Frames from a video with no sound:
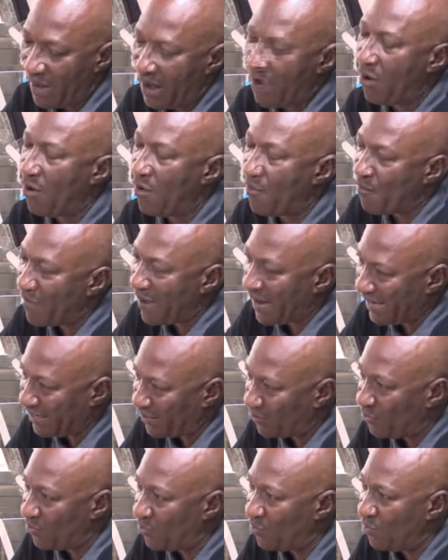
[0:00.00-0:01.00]
But on
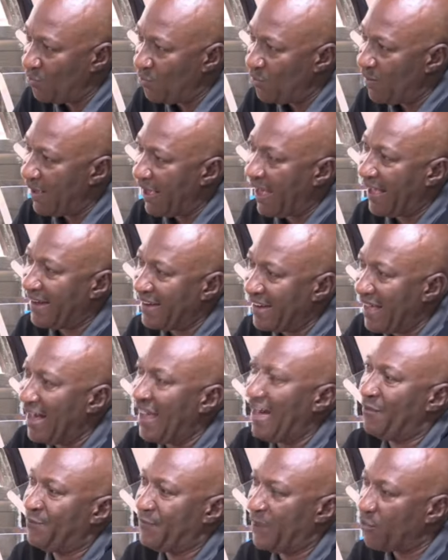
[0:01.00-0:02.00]
mine, and
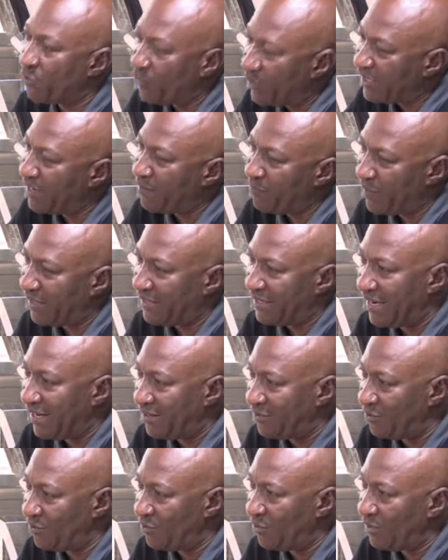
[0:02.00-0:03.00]
after winning
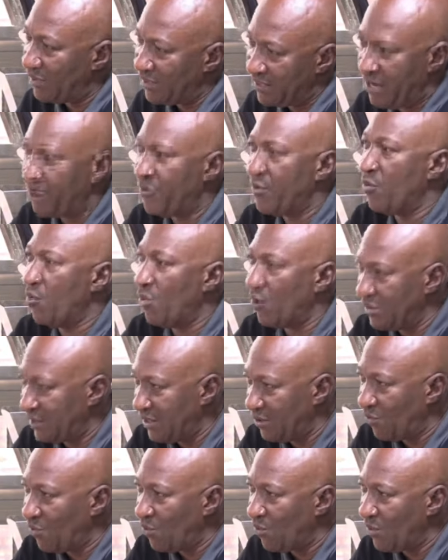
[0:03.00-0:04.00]
medal, no, you reward
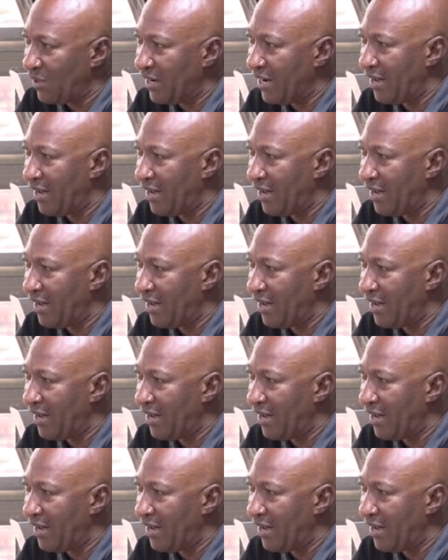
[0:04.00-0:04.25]
the wo.